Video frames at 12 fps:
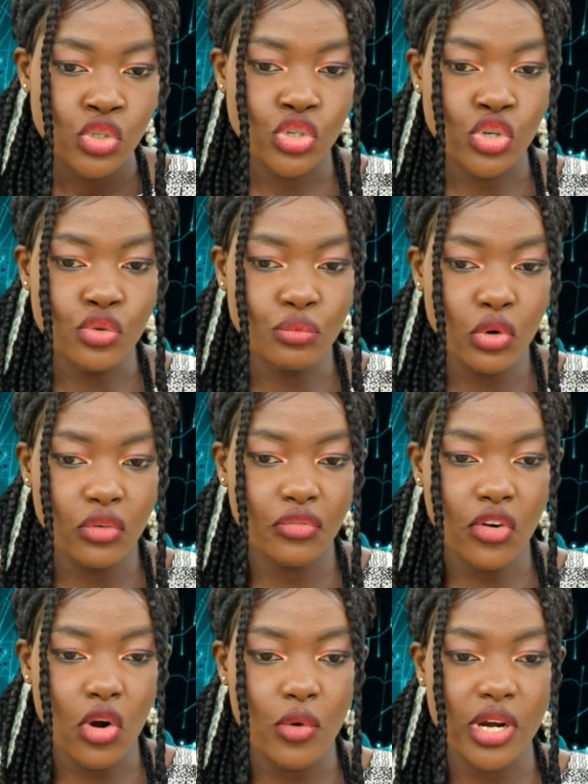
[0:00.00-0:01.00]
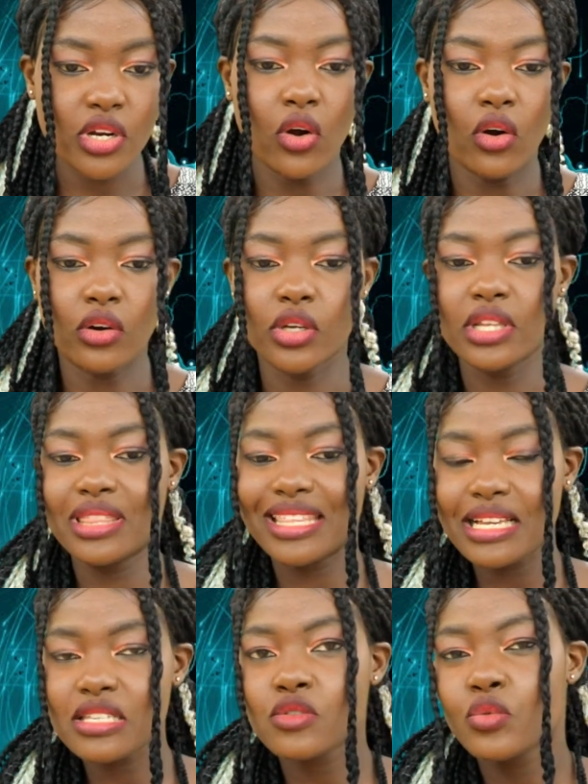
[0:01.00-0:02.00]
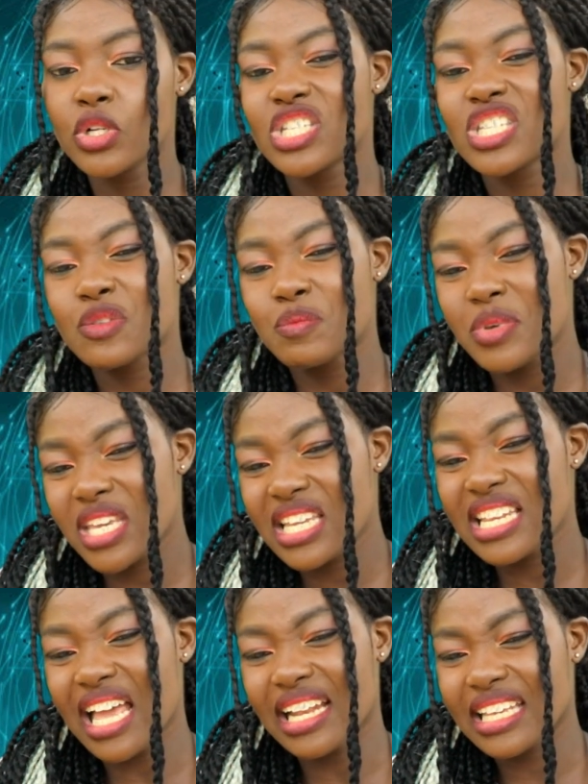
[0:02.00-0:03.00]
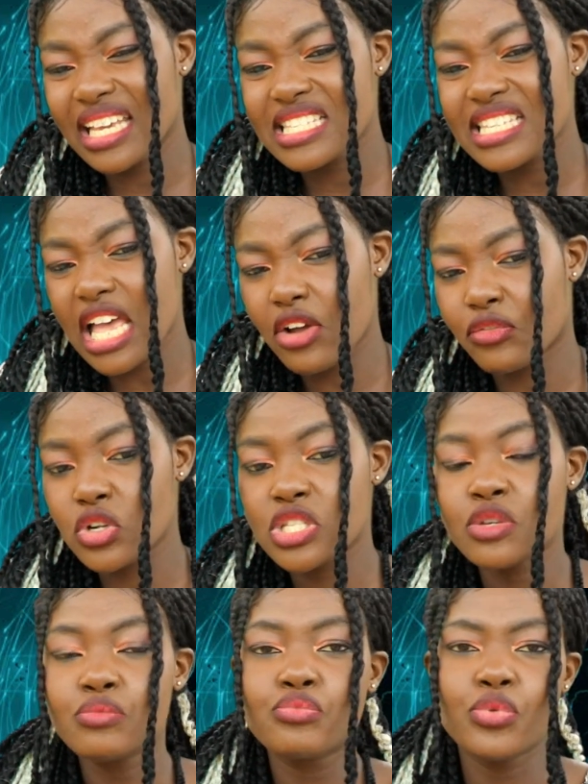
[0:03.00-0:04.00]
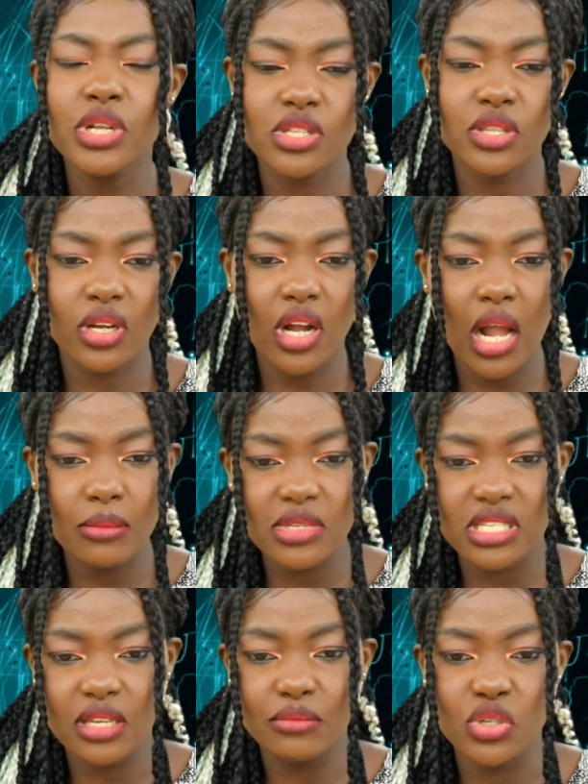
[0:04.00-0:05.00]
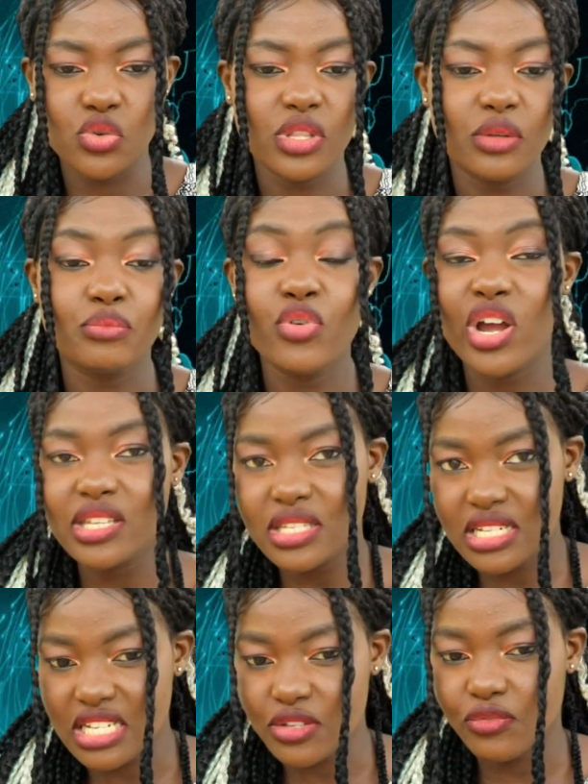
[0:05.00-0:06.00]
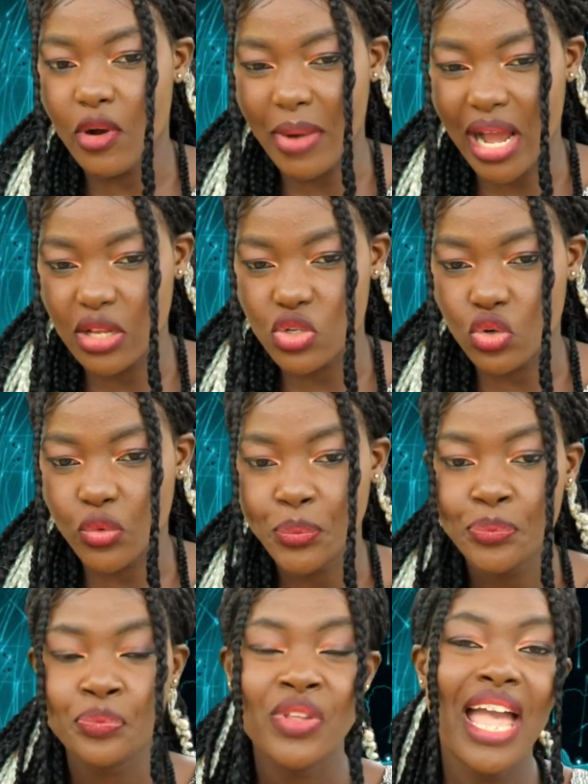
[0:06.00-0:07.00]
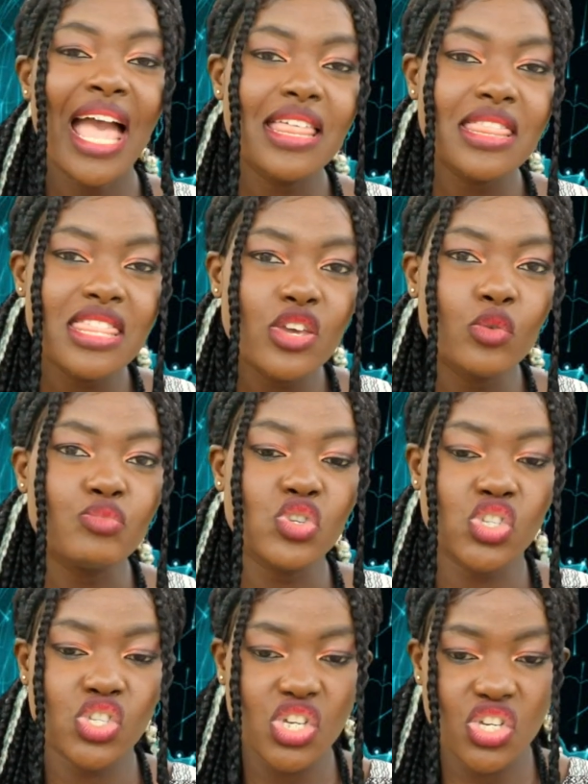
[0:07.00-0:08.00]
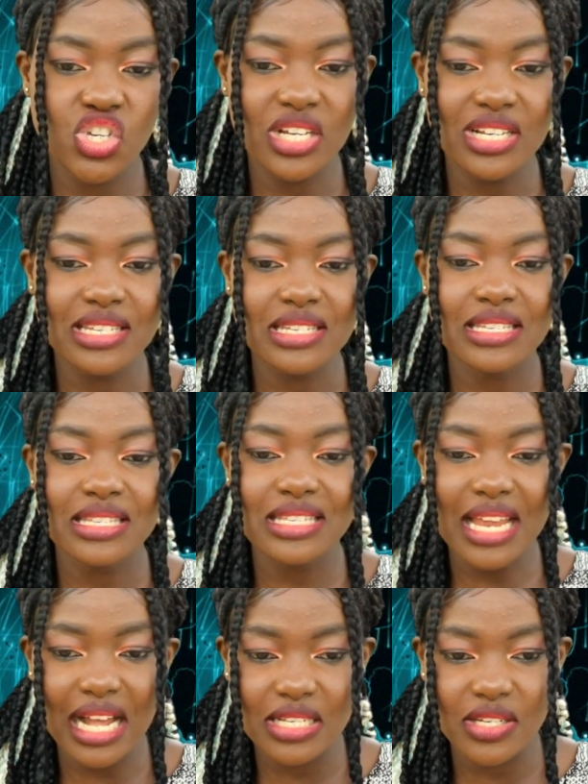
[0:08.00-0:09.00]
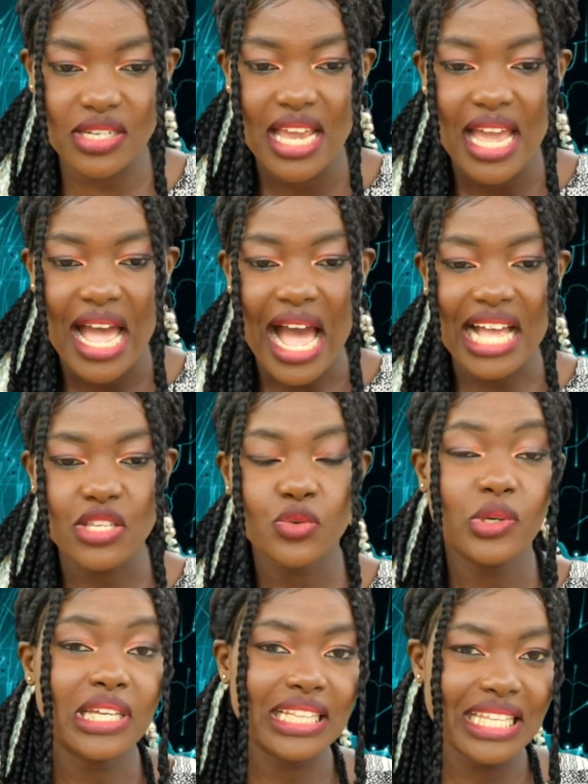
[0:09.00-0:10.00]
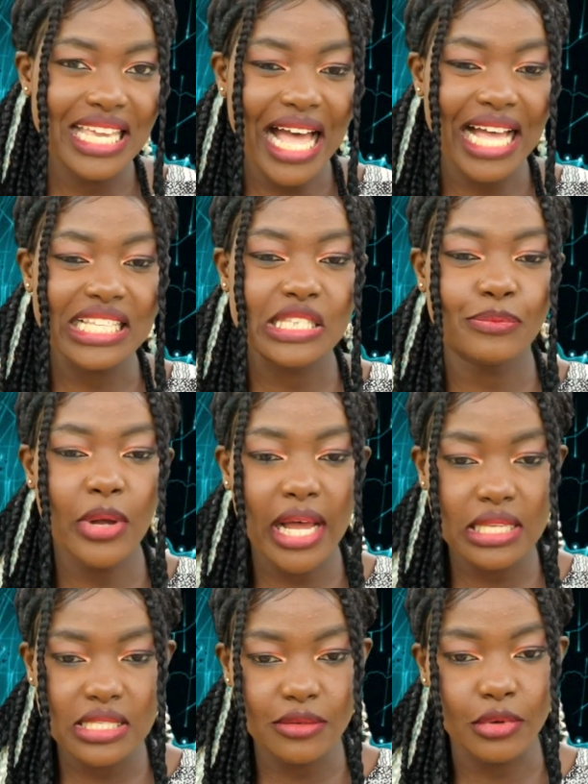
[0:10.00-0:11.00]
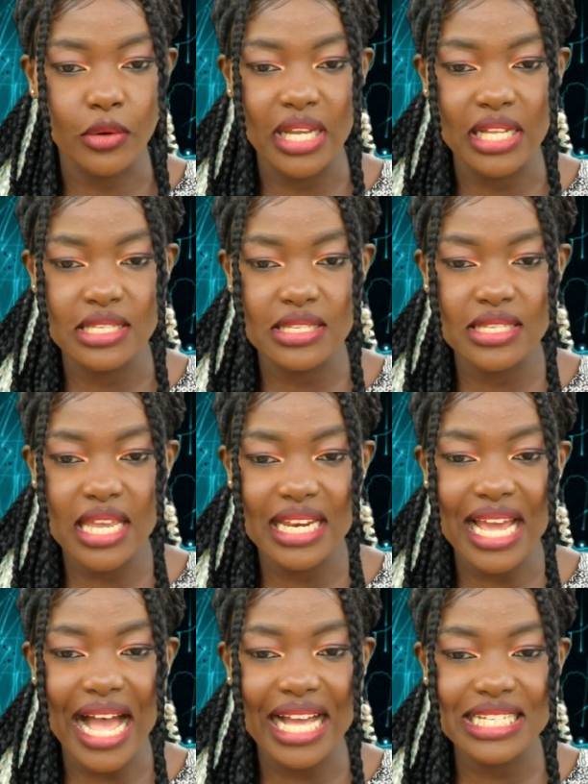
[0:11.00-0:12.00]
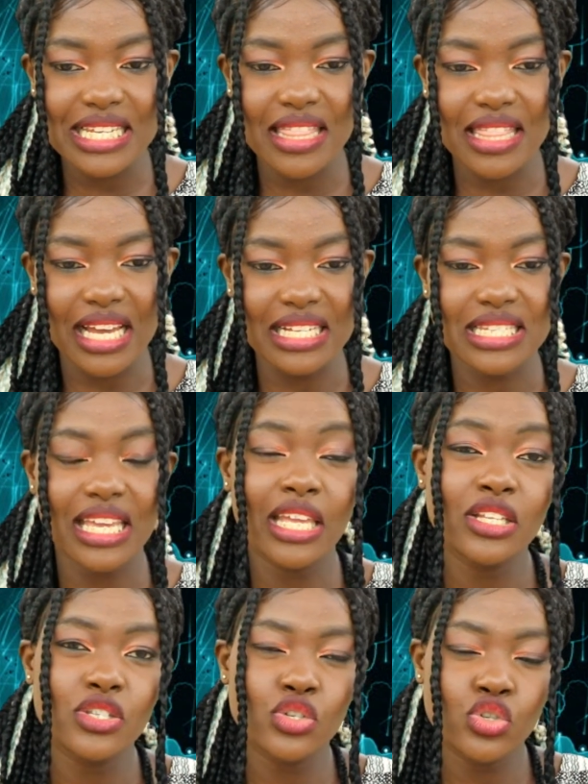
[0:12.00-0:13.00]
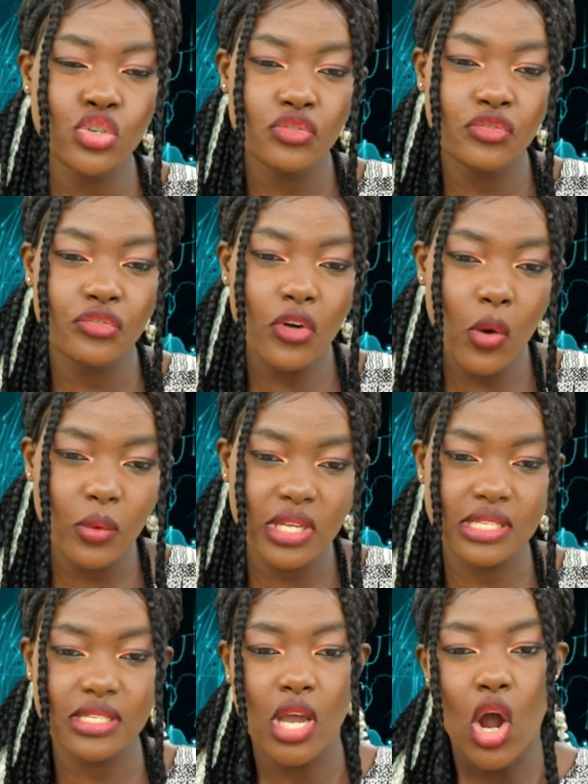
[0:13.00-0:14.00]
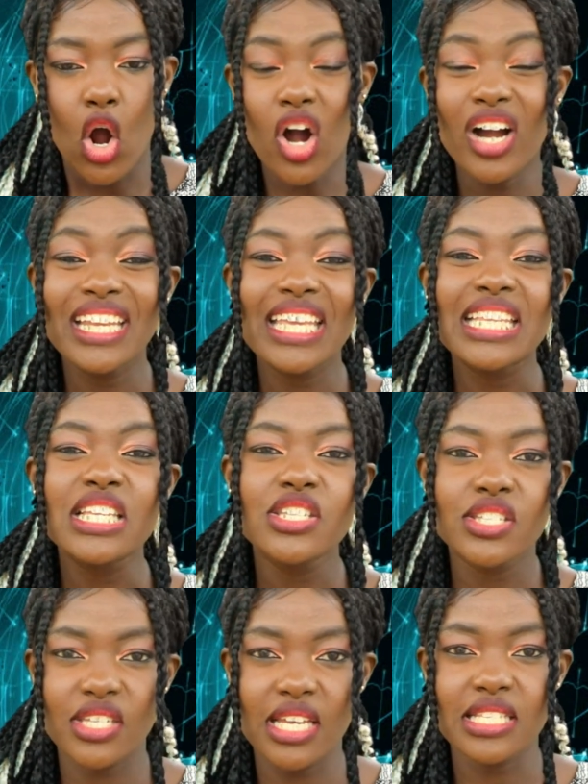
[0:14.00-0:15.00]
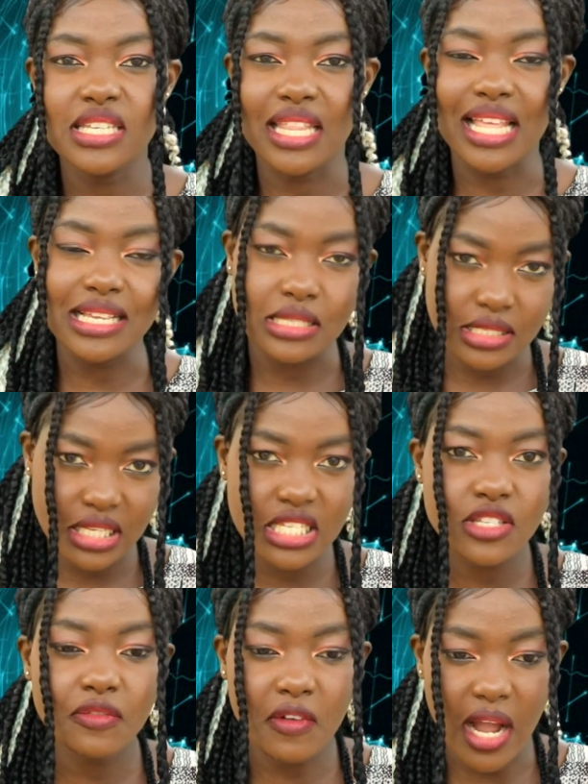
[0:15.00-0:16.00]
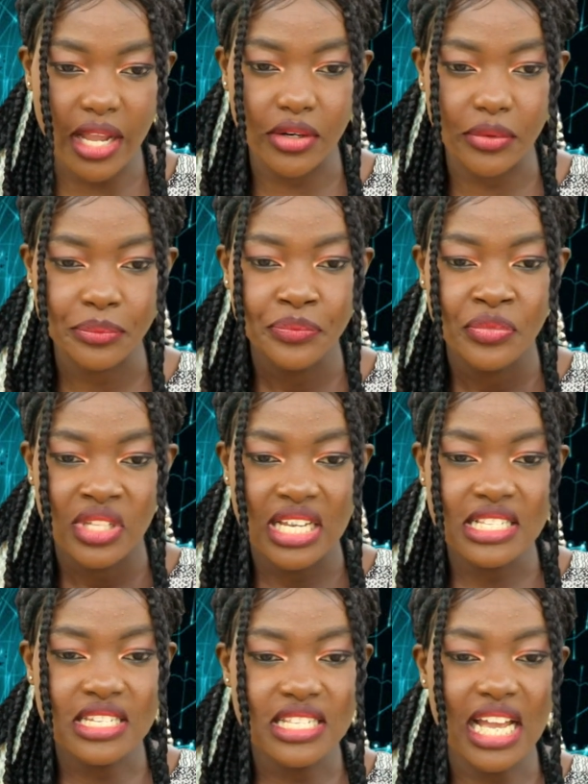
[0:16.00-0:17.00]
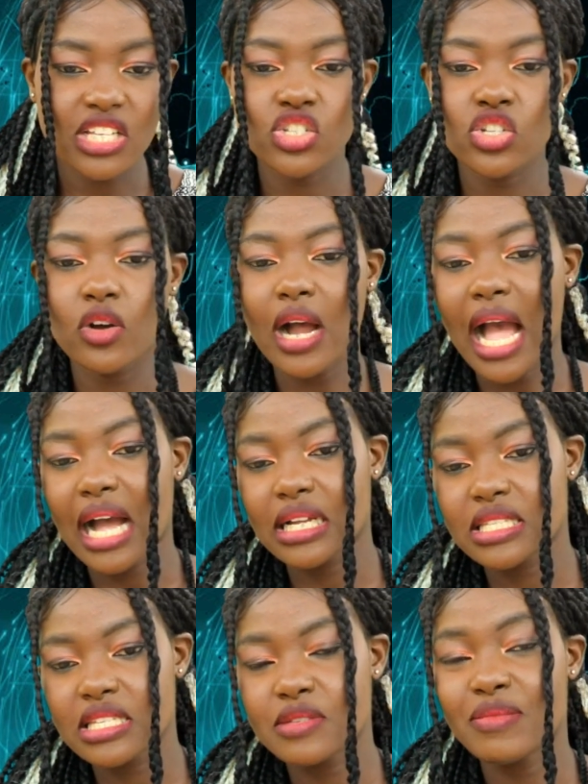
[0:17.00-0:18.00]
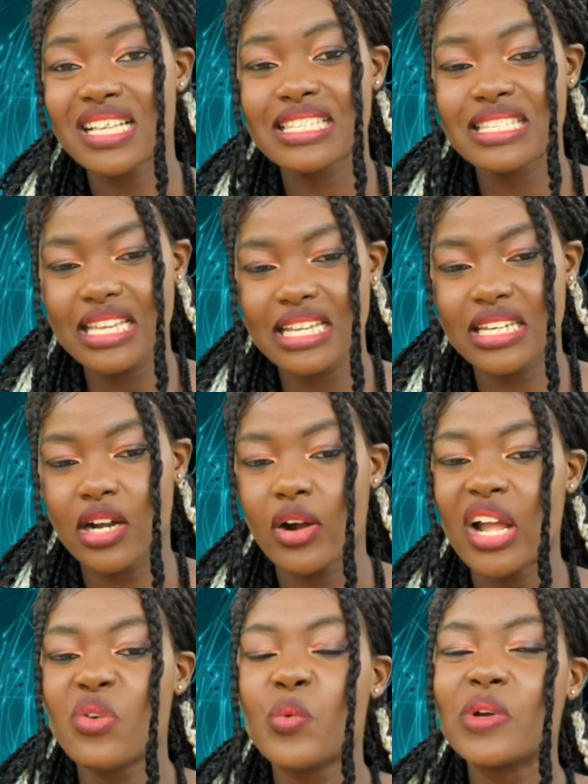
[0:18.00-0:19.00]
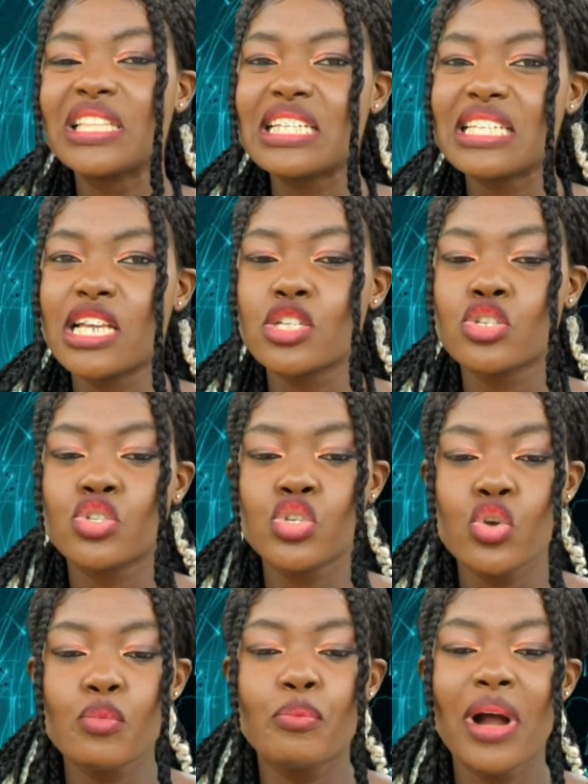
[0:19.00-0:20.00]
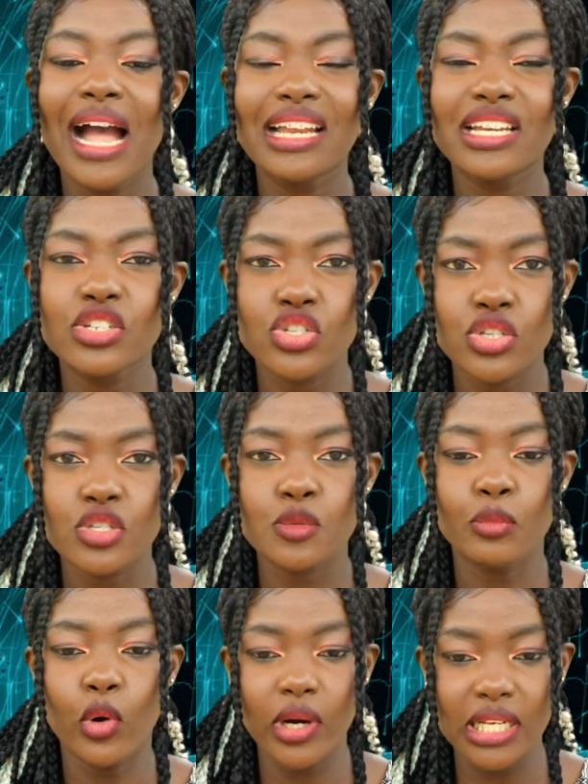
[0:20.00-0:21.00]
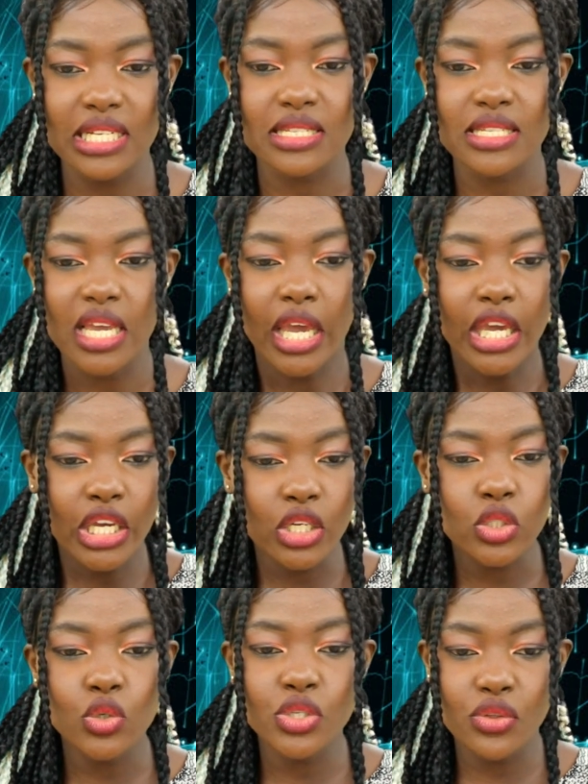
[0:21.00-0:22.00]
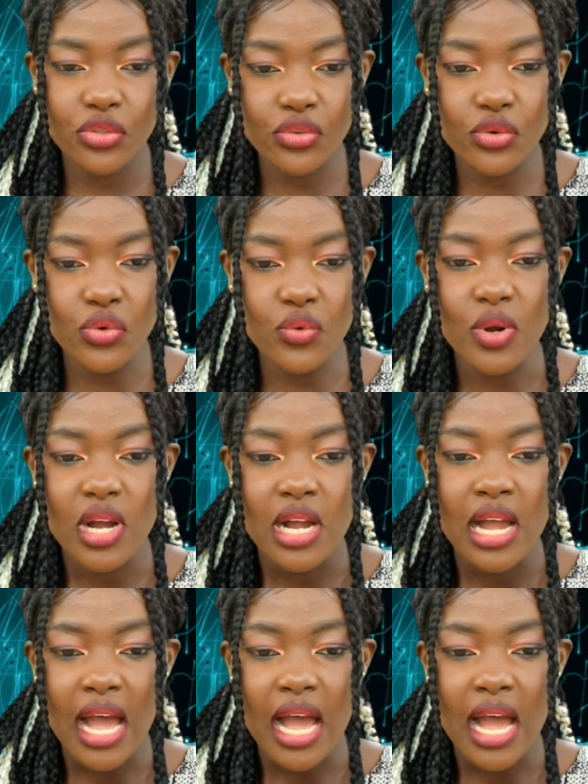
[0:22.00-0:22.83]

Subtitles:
should move forward on this with speed and get effort to bridge the chasm between the President Farmajo and the opposition started as quickly as possible, it said, adding that it should focus on initiating a ceasefire. International actors must signal a willingness to punish spoilers, including through